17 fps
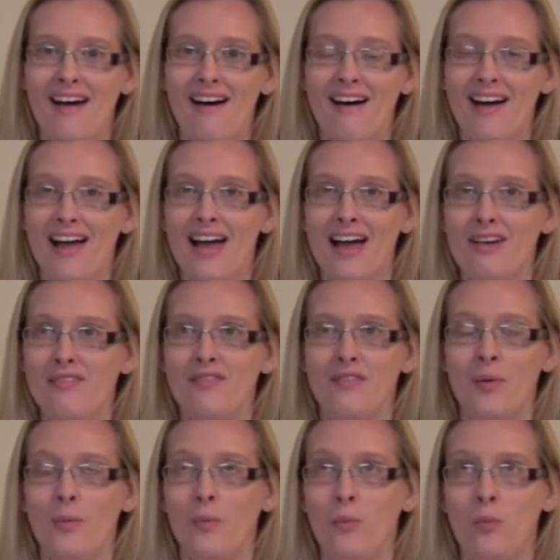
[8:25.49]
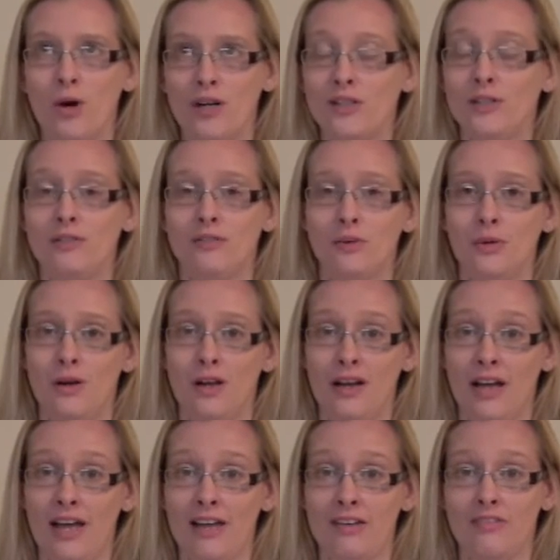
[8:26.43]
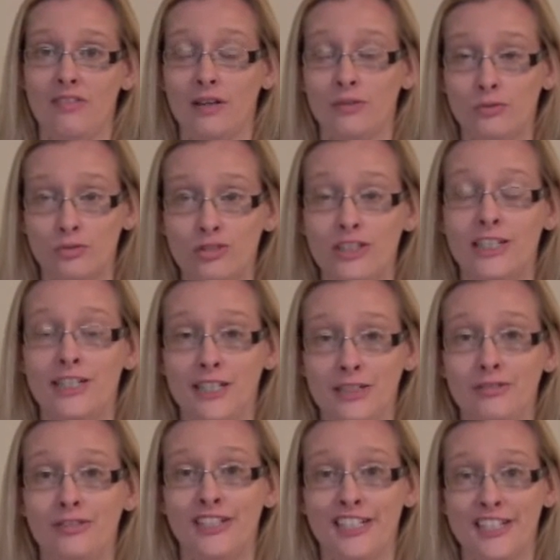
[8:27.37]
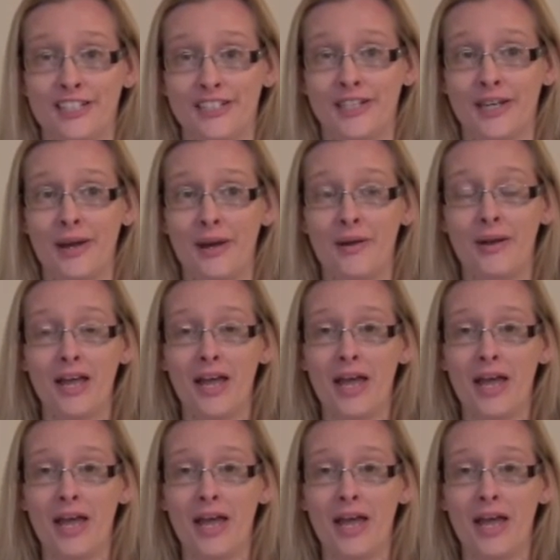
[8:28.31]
I have a wonderful life. I really do.